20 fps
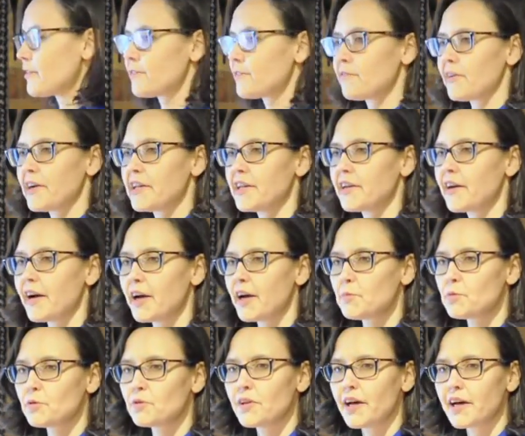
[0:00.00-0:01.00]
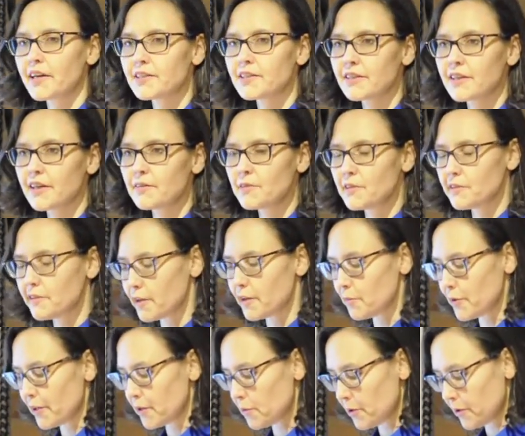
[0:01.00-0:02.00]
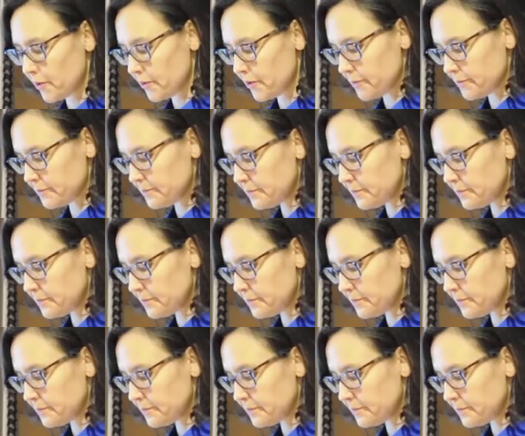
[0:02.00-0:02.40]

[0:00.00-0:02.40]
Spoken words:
finding high prolactin levels on blood work.